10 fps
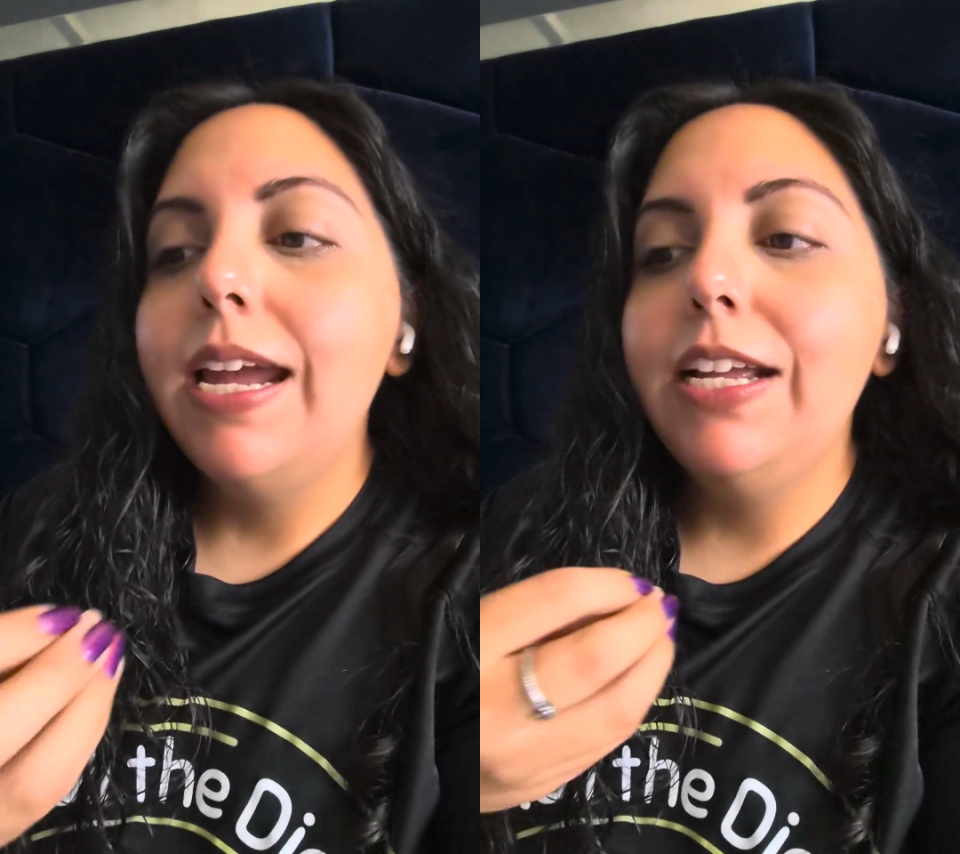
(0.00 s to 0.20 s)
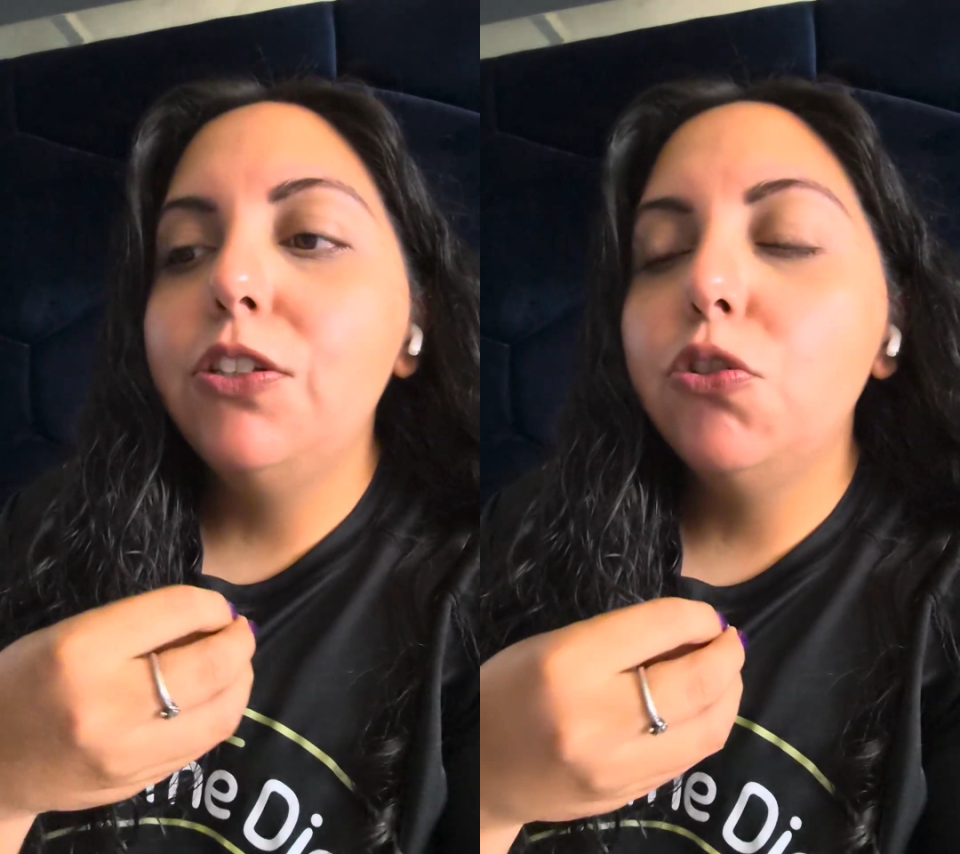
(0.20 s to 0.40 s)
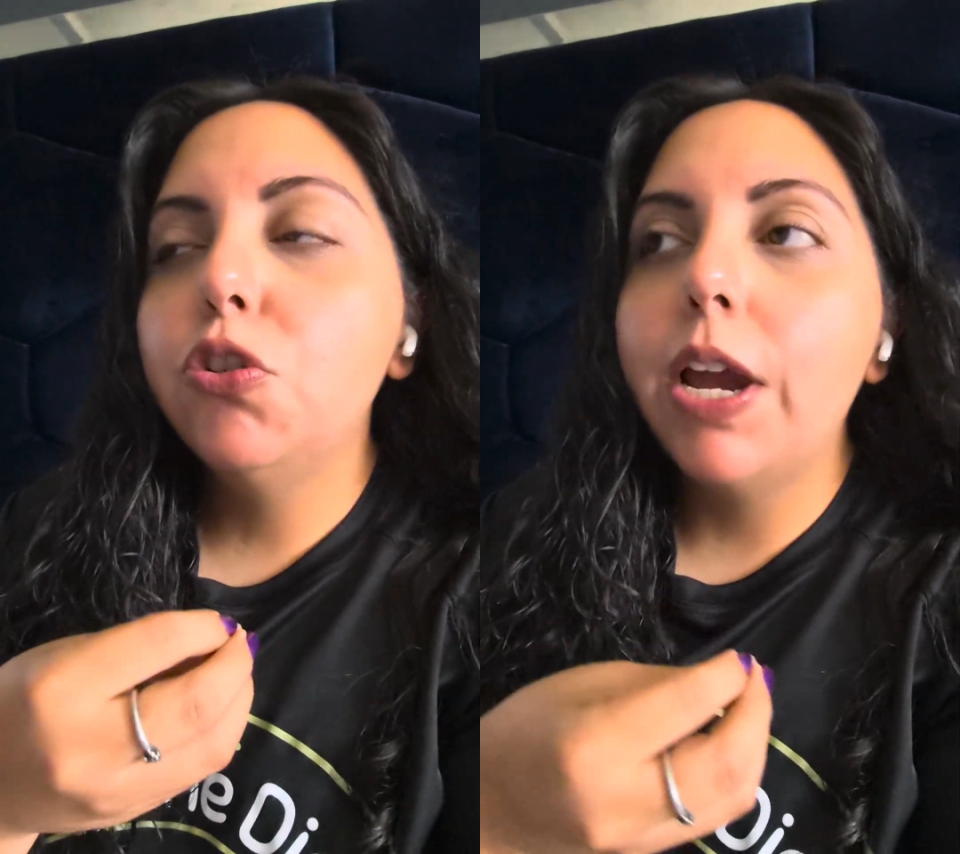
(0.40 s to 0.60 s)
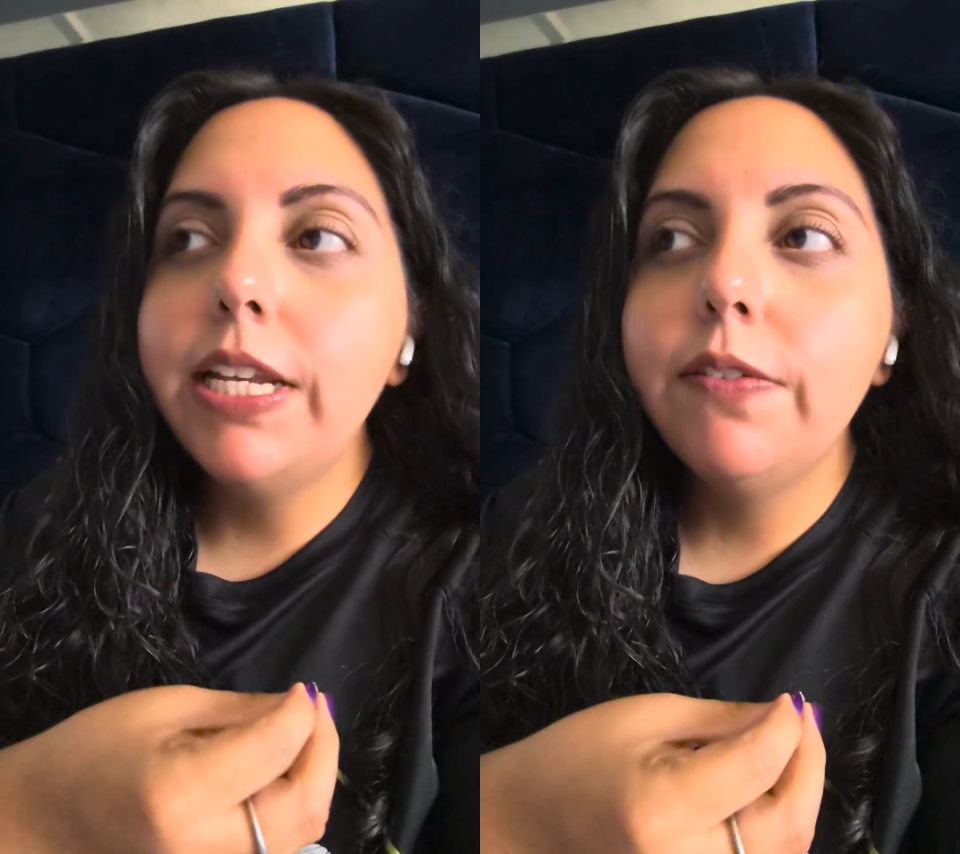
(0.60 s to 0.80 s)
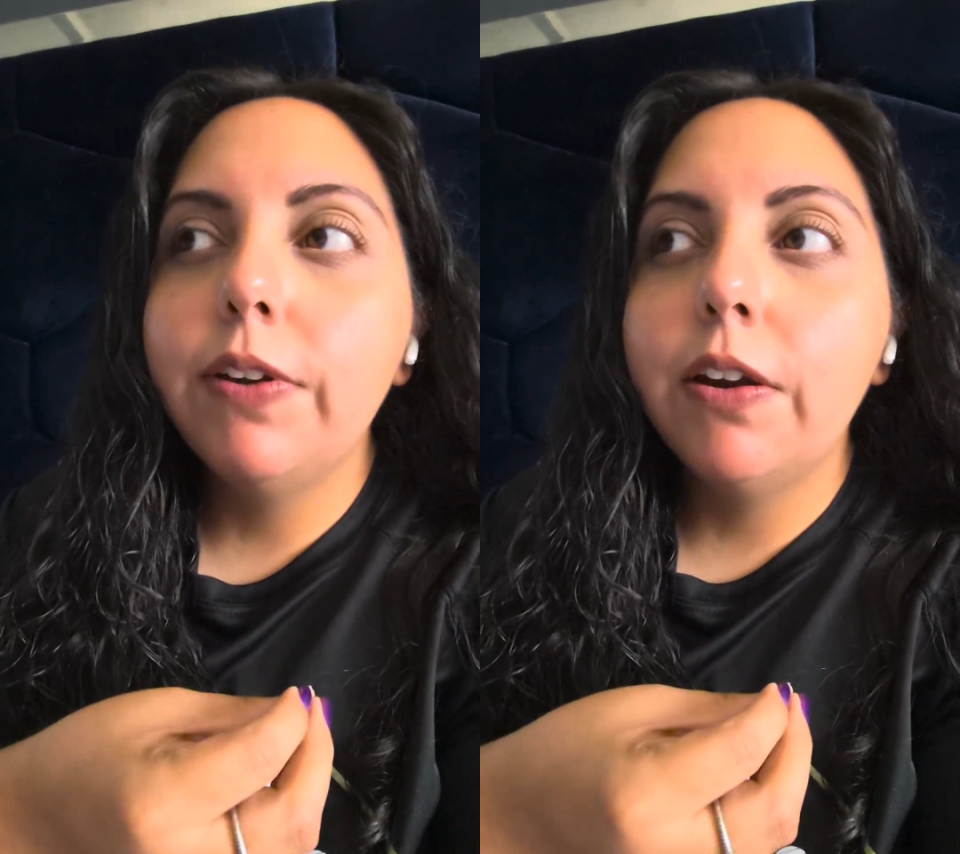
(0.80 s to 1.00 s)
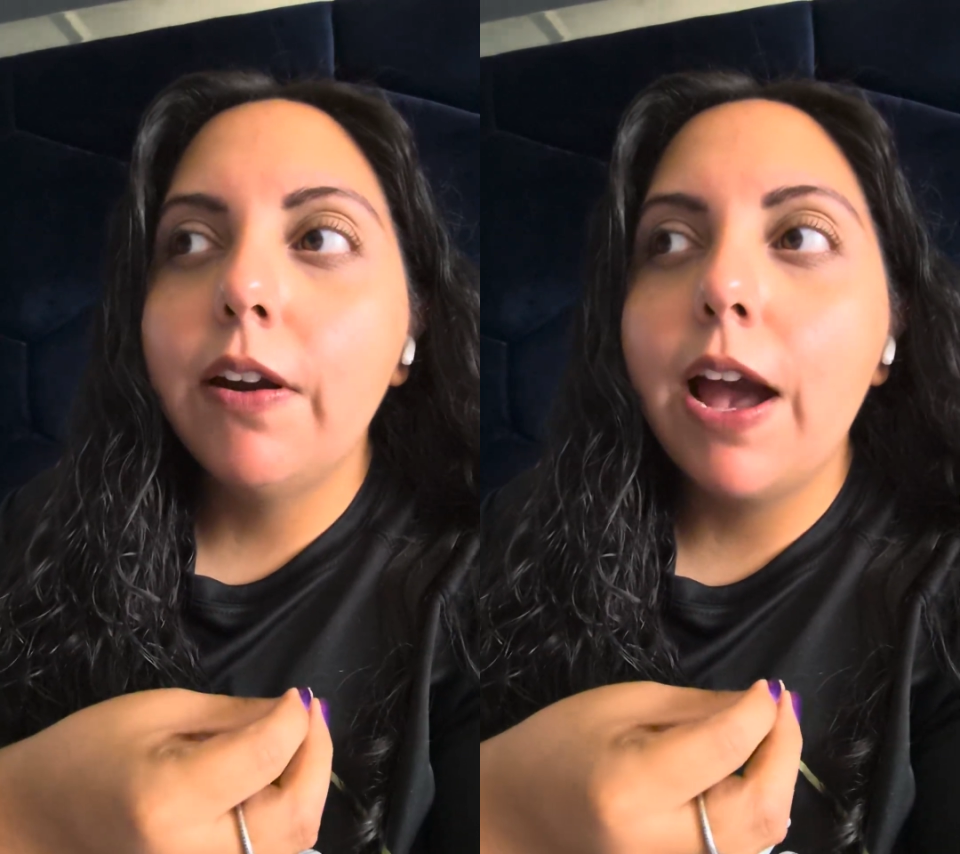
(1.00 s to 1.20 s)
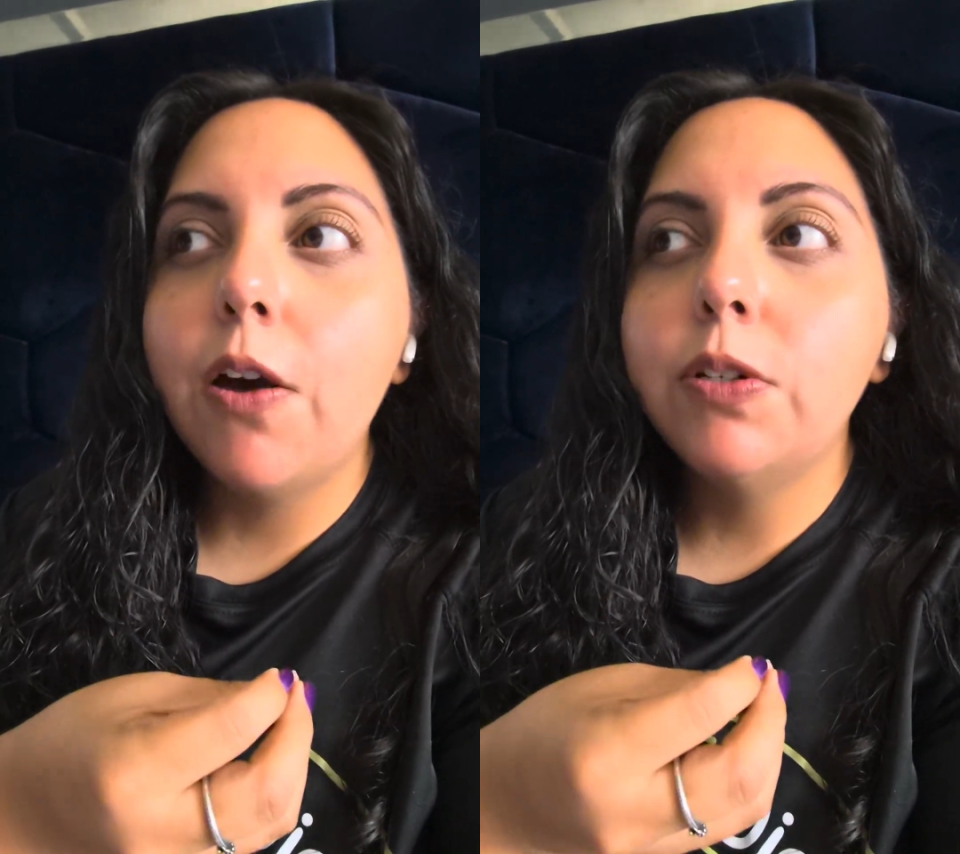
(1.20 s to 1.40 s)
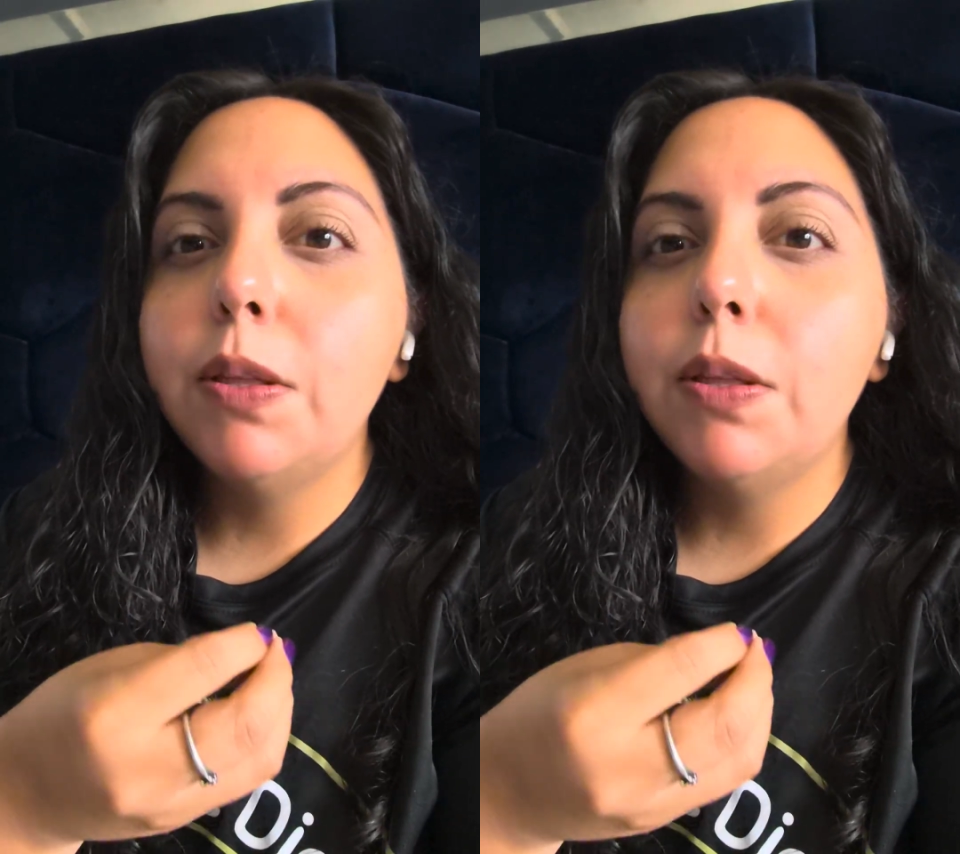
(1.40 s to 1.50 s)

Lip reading: And so trying to figure out